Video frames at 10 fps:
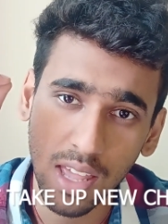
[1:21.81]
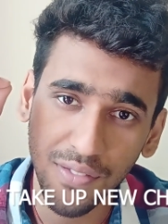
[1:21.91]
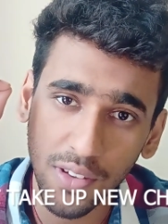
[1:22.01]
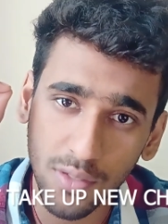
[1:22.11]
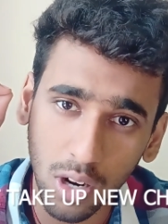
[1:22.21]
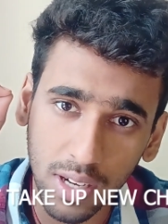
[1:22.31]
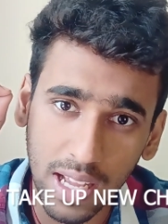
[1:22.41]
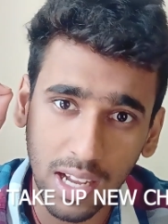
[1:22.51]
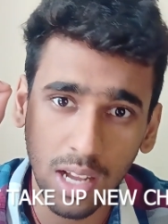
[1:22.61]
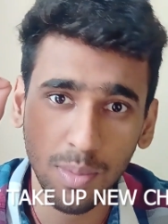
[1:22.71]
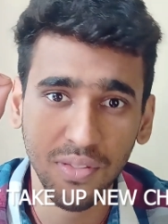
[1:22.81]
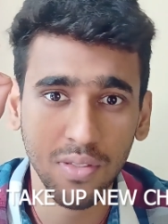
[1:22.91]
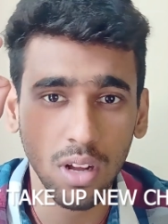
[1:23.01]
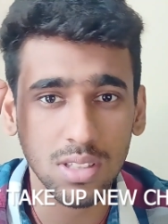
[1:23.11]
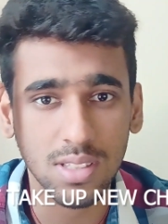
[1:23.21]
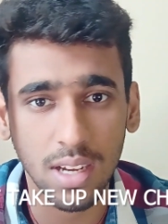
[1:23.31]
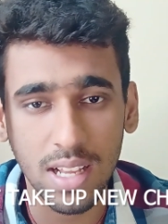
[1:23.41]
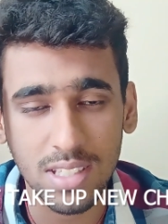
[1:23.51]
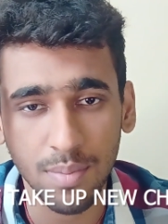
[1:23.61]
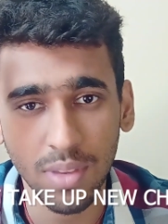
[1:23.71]
If you've not
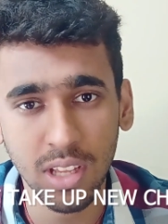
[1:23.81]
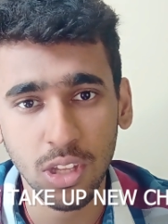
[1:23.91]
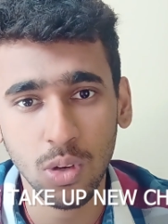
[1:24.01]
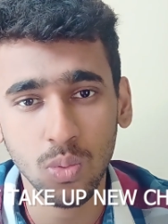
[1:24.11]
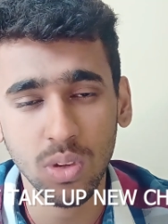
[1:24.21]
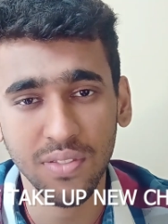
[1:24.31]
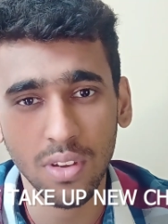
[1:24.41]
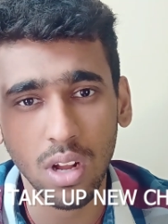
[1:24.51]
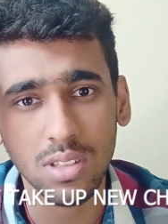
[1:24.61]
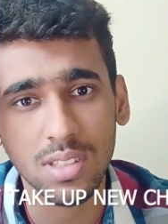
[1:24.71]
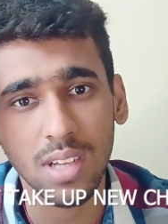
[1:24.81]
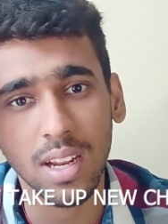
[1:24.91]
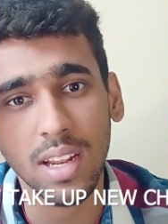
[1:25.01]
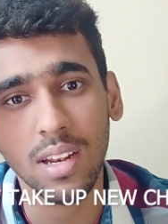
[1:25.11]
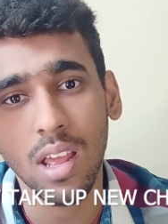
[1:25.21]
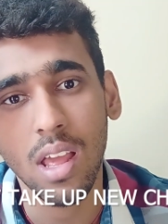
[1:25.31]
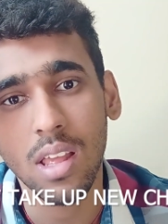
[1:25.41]
studied something new, if you've not studied